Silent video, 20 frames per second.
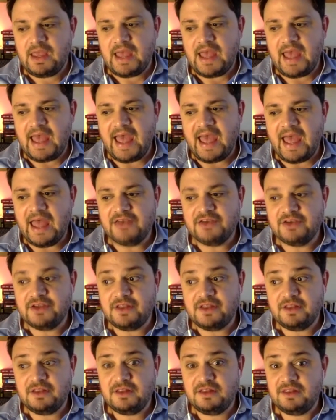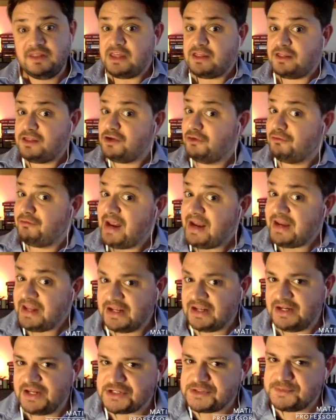and the
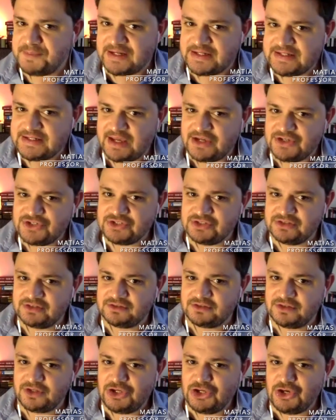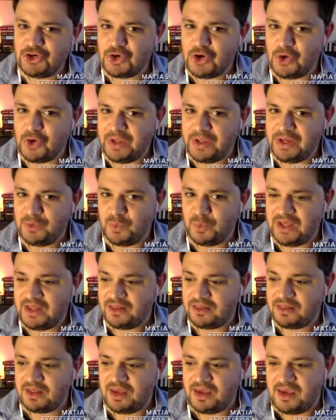theoretical expectation you go in
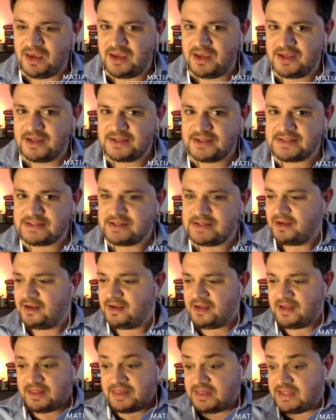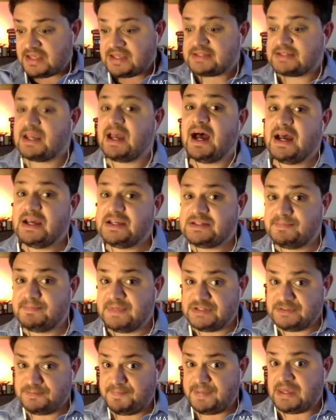with is these guys
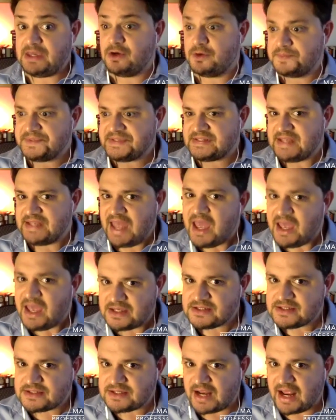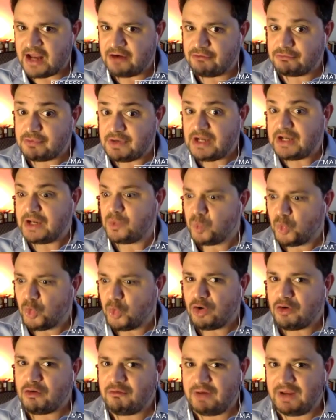must be obsessed and really
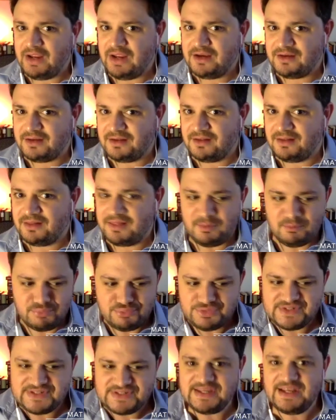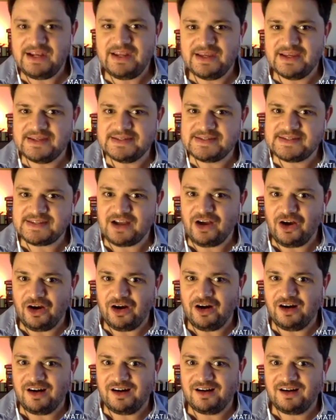worried that Brazilians
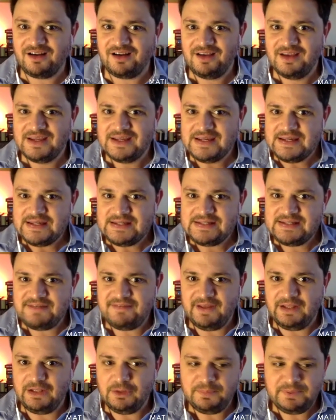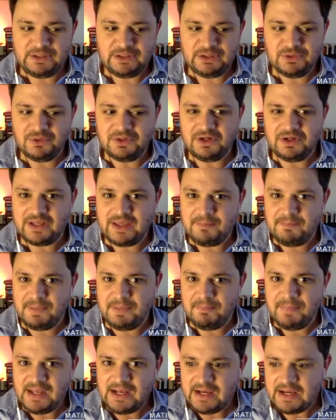are developing nuclear
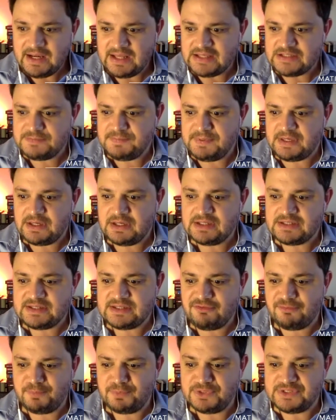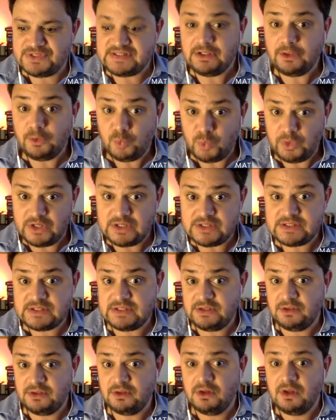capabilities, because if Brazil were
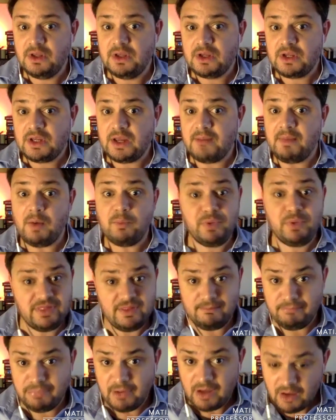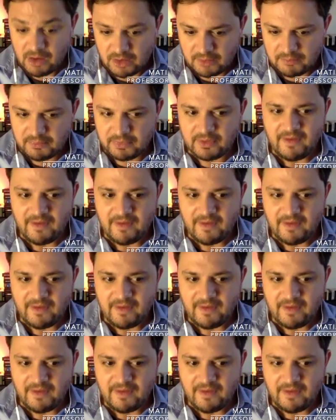to come up with a bomb,